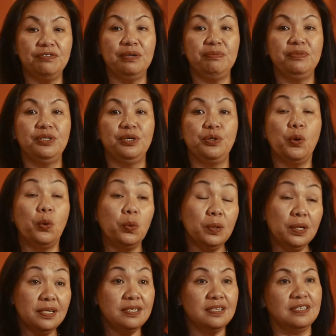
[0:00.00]
from their
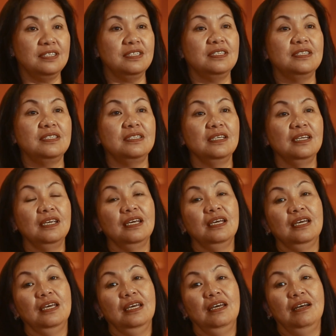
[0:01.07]
roles
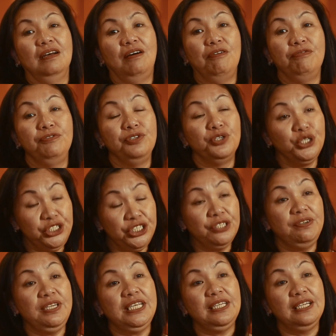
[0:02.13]
of
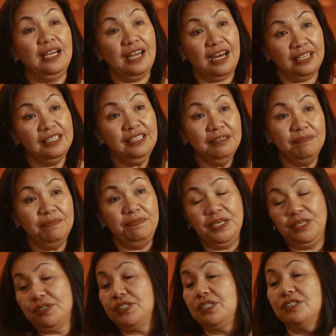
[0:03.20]
nurturing the land
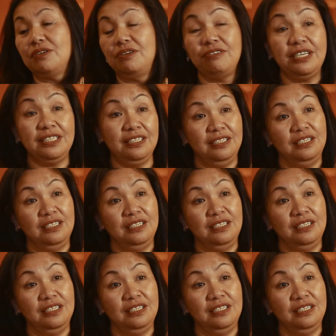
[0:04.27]
because it's already